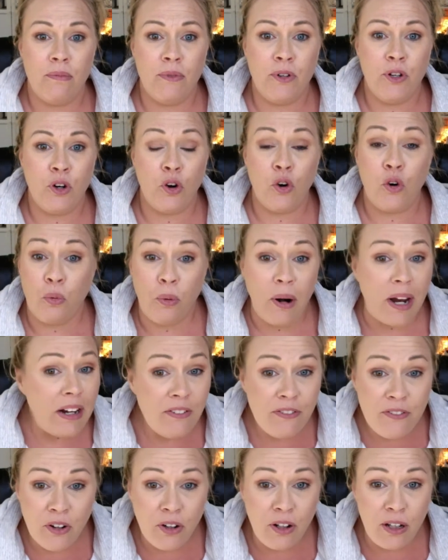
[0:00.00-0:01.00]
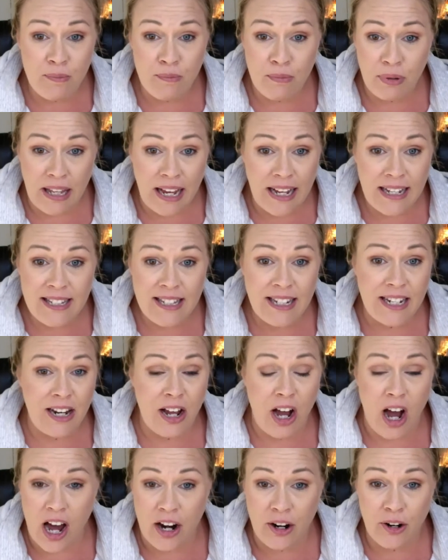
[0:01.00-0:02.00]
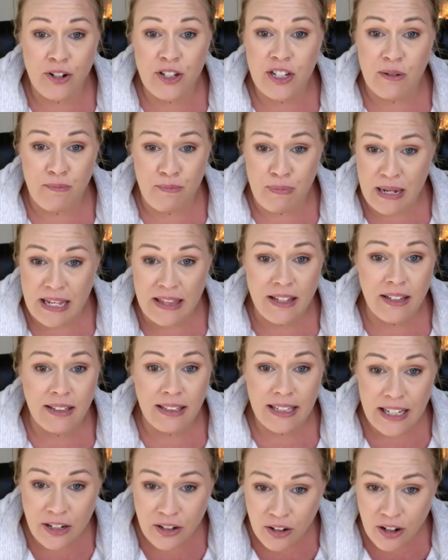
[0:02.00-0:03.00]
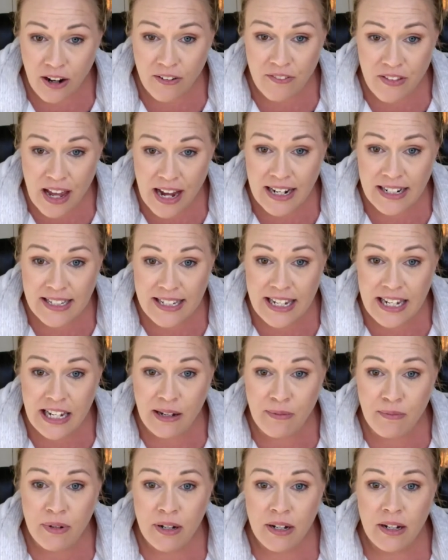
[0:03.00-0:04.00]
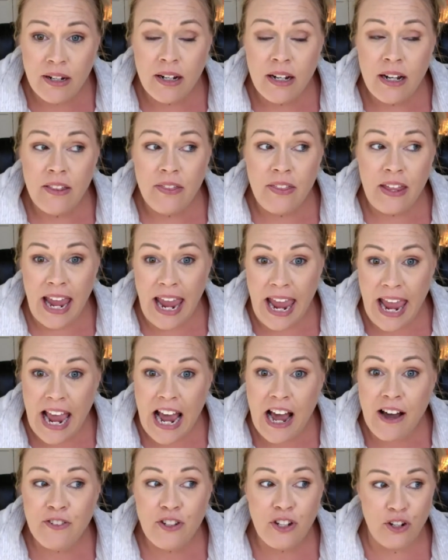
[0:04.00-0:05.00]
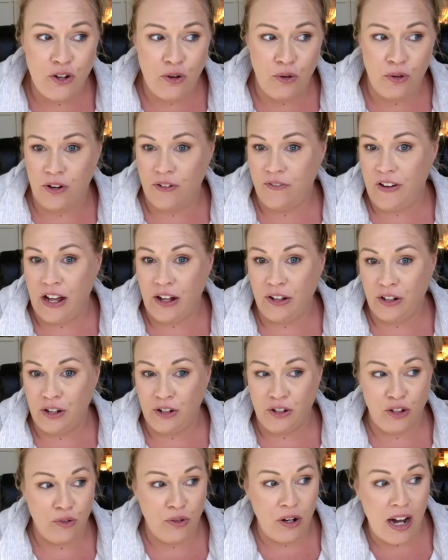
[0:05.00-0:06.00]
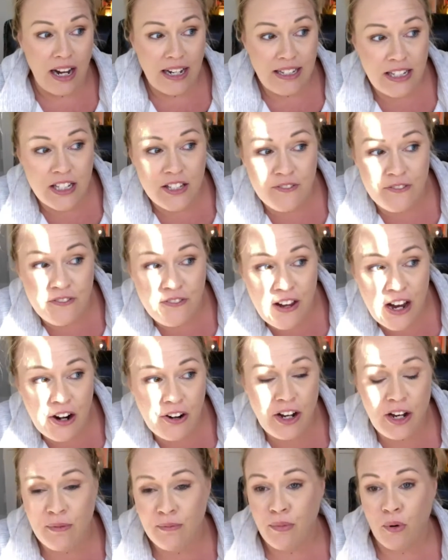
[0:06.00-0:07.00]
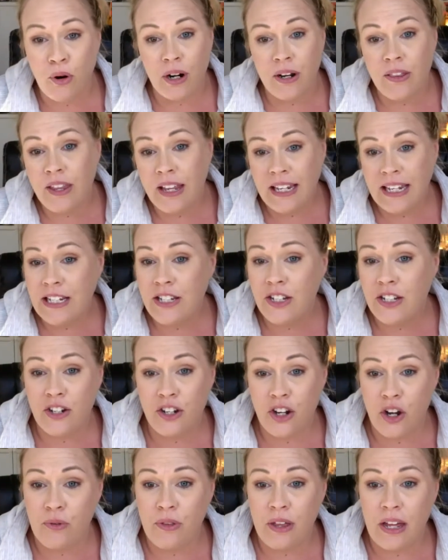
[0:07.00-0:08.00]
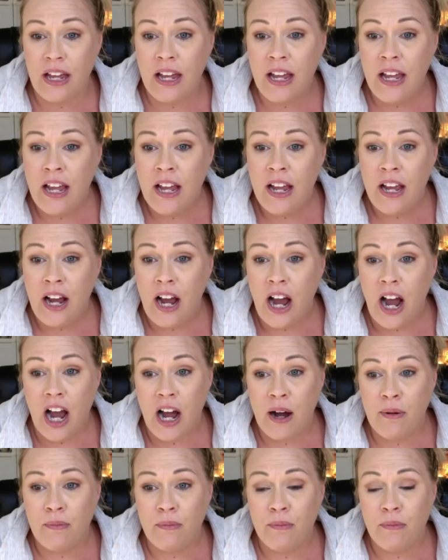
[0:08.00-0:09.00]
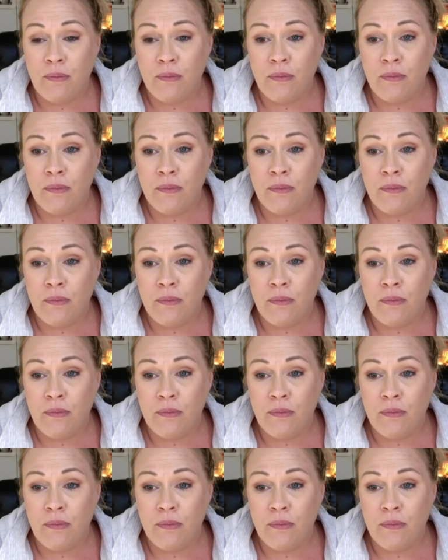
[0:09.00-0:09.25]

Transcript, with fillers: you're grateful and blessed and honored to be the leader of that team they have to know they're valued you guys it's very important they need to know that um,